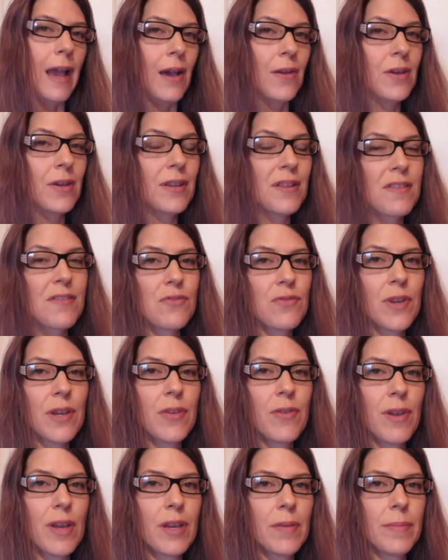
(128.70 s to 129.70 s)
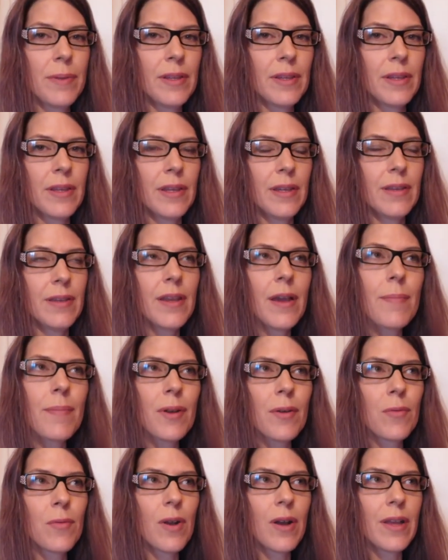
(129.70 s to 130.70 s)
How to destroy credibility.
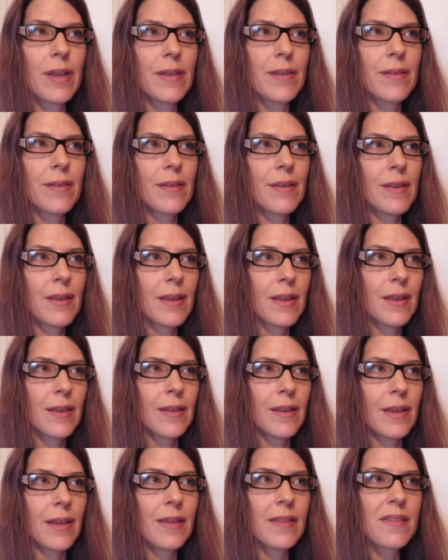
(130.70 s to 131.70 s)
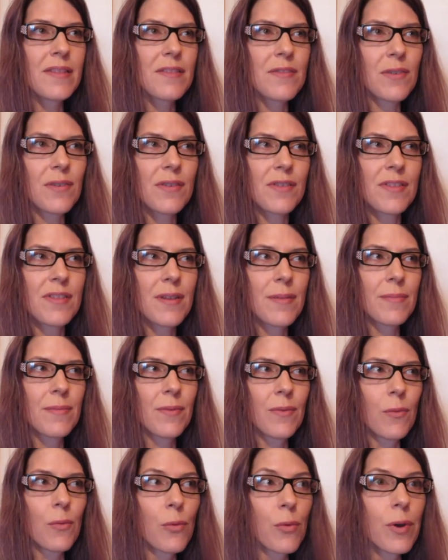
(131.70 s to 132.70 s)
Number one, insert
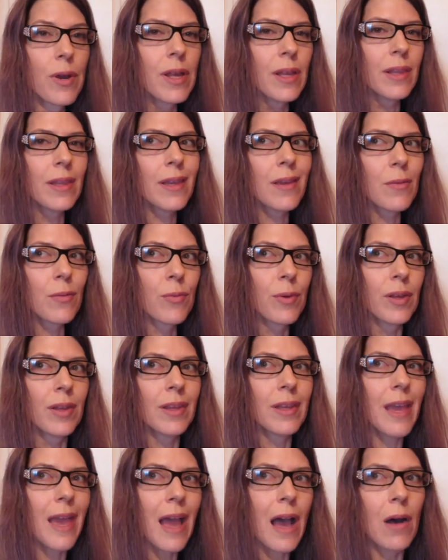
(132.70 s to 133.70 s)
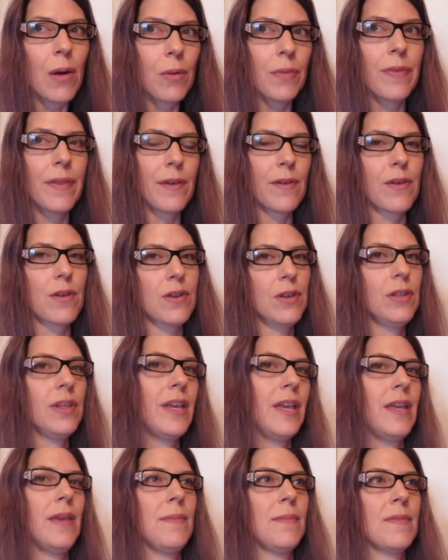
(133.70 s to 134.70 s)
some really out there
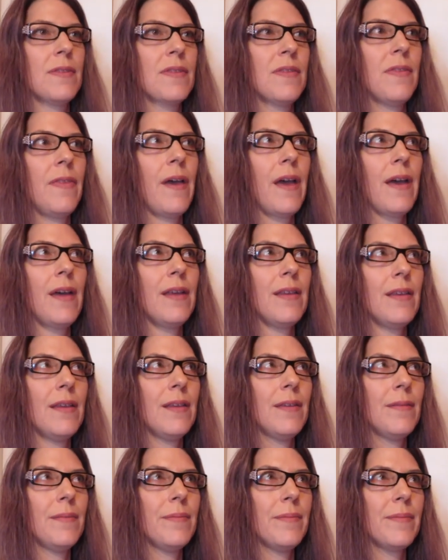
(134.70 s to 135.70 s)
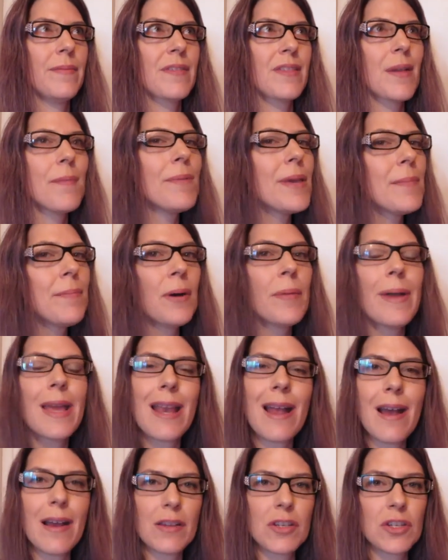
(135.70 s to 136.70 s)
claims that some people
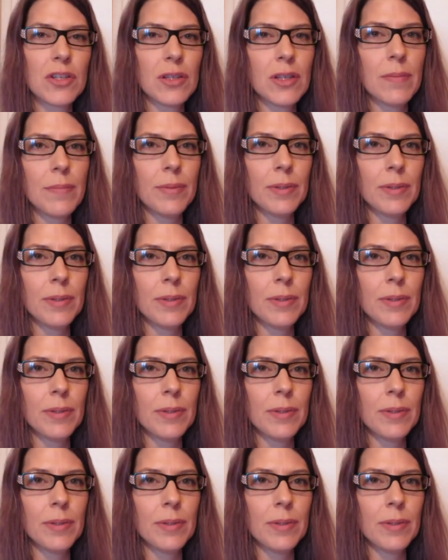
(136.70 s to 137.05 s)
might actually